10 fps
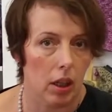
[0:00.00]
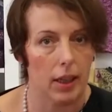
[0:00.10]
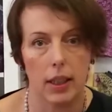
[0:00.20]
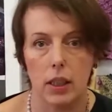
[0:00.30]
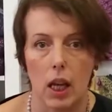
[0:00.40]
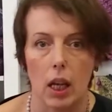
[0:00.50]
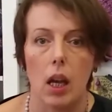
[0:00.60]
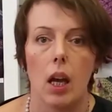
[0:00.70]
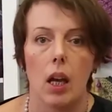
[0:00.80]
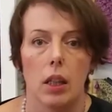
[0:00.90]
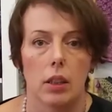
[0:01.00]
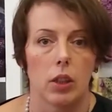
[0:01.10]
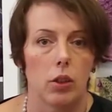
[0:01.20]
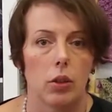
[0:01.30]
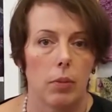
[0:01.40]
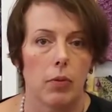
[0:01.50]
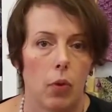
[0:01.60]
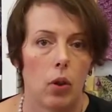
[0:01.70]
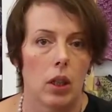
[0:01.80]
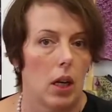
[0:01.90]
Like I said to you
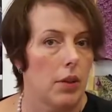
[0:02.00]
before,